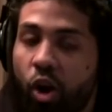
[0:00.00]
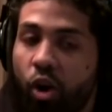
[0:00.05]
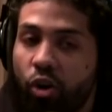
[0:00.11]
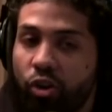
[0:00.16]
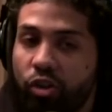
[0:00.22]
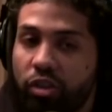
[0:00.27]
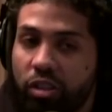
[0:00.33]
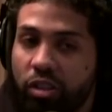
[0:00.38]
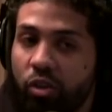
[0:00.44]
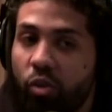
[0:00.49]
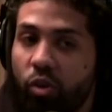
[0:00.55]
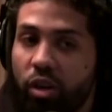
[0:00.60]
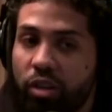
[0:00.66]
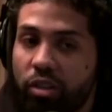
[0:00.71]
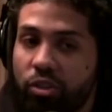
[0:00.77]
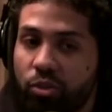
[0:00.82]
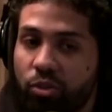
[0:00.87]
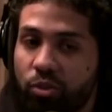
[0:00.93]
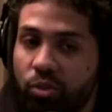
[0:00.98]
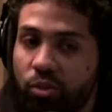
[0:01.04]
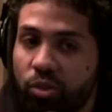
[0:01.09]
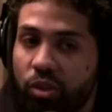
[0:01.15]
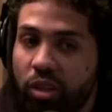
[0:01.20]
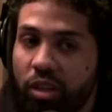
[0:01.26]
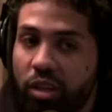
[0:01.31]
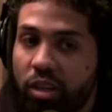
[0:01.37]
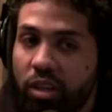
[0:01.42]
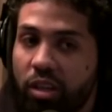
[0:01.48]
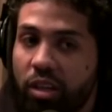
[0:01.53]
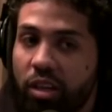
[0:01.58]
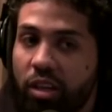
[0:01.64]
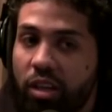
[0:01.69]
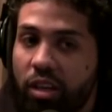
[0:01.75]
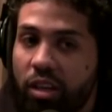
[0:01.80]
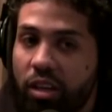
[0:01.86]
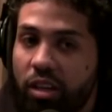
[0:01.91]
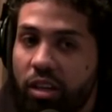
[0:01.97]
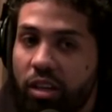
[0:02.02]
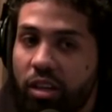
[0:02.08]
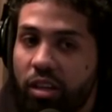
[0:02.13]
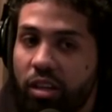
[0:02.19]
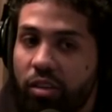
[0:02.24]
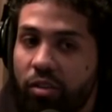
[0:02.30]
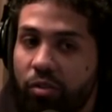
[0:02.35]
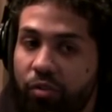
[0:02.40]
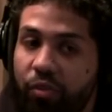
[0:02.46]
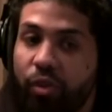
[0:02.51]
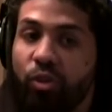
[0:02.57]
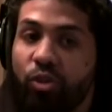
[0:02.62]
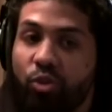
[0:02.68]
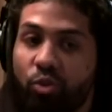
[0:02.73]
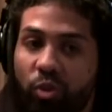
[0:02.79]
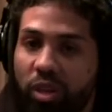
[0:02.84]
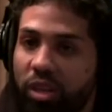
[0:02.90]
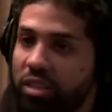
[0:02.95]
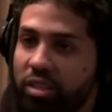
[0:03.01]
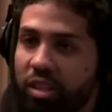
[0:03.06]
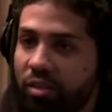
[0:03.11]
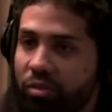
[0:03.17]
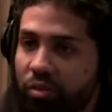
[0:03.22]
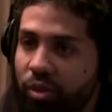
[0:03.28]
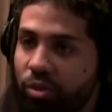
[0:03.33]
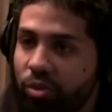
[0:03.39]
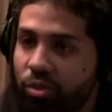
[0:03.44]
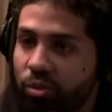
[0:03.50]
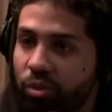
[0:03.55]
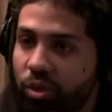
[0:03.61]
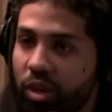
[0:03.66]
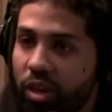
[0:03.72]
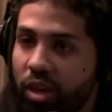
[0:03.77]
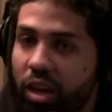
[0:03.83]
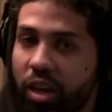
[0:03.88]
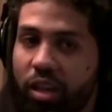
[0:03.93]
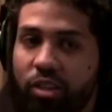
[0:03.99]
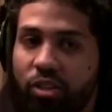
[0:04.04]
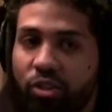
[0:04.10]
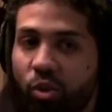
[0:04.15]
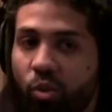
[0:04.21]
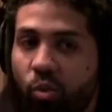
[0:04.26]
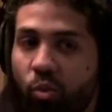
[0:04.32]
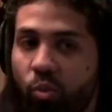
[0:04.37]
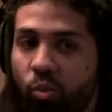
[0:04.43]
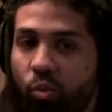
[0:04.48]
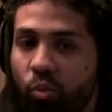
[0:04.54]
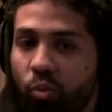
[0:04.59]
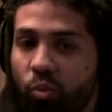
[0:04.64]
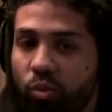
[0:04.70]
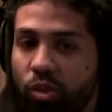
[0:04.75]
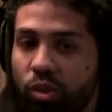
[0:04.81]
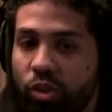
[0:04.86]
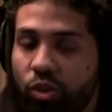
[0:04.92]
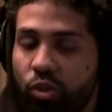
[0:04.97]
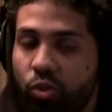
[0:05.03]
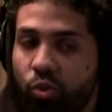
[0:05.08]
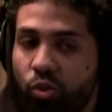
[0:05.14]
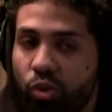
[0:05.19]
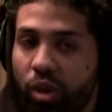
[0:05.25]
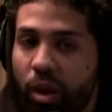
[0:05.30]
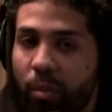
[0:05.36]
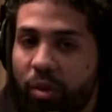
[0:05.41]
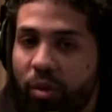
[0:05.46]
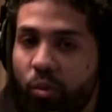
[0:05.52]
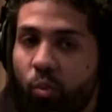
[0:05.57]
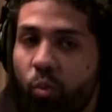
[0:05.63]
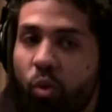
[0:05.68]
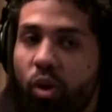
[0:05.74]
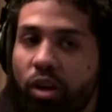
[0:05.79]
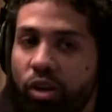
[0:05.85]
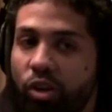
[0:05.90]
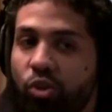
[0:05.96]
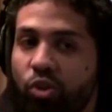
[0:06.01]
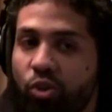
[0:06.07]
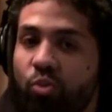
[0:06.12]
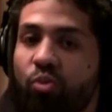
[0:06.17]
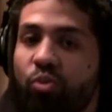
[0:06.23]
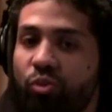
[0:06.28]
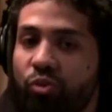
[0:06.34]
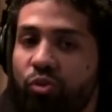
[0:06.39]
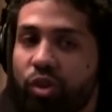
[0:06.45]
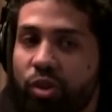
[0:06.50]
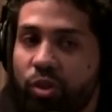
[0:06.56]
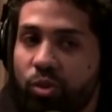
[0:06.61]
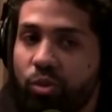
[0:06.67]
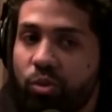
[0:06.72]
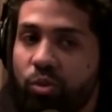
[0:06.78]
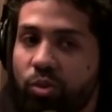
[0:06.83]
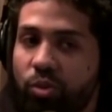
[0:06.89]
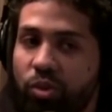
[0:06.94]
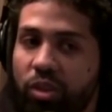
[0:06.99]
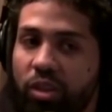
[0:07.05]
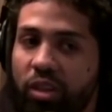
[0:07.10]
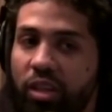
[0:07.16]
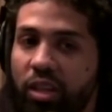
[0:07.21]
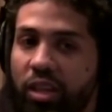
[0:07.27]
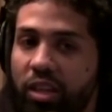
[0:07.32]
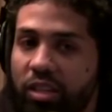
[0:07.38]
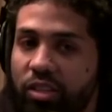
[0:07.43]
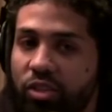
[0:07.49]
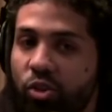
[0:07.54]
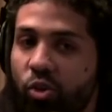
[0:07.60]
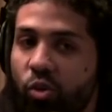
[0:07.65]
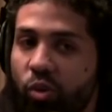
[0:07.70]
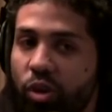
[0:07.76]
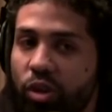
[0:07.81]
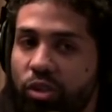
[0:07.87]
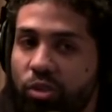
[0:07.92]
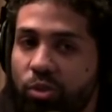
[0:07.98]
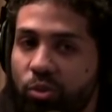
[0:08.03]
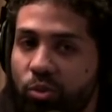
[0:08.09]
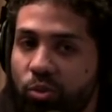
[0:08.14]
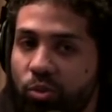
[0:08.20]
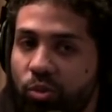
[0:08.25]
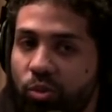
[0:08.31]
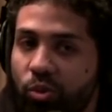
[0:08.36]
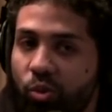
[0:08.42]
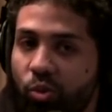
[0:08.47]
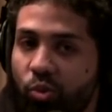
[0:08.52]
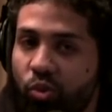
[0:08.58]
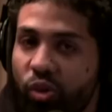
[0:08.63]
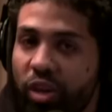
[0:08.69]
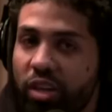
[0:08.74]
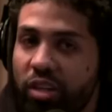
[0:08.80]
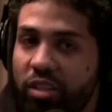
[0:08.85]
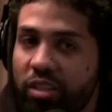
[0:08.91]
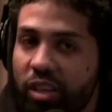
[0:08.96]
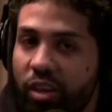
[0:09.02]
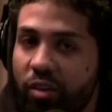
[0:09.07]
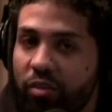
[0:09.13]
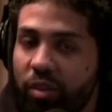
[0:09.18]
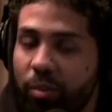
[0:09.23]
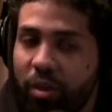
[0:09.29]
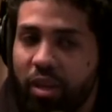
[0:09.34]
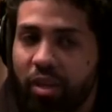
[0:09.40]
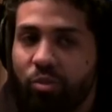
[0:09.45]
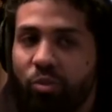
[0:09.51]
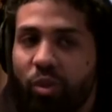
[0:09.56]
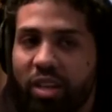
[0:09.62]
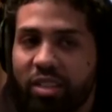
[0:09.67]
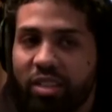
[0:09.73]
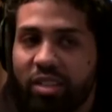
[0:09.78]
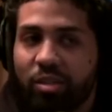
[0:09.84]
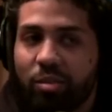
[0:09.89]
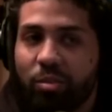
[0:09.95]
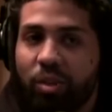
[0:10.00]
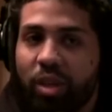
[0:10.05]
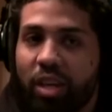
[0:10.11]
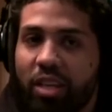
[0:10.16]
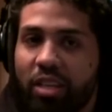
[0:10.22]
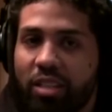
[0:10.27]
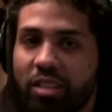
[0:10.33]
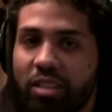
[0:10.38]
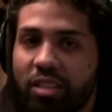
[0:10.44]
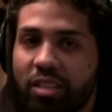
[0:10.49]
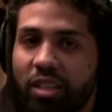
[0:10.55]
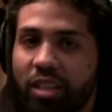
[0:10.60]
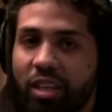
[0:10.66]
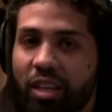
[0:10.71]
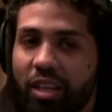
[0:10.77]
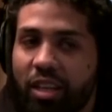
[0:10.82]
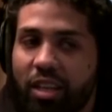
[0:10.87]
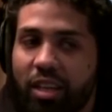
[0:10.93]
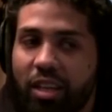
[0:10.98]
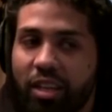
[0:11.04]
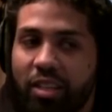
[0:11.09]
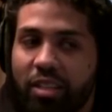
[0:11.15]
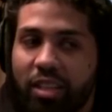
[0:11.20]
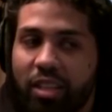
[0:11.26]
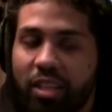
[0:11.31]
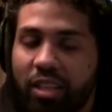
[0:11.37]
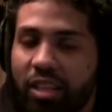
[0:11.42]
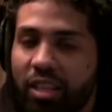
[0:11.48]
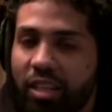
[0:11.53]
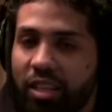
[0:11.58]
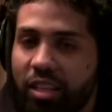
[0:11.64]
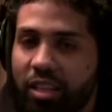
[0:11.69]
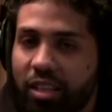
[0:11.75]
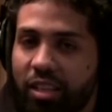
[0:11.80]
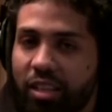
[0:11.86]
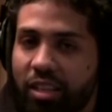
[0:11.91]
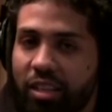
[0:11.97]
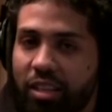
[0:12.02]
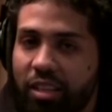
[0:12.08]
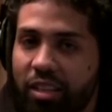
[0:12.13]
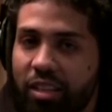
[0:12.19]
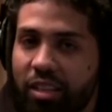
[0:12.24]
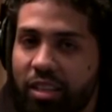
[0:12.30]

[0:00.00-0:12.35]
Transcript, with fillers: aren't going to uh, feel you unless they feel you. Mm-hmm. And so, do I mean, what do you feel is going to rid us of? Because racism is is in the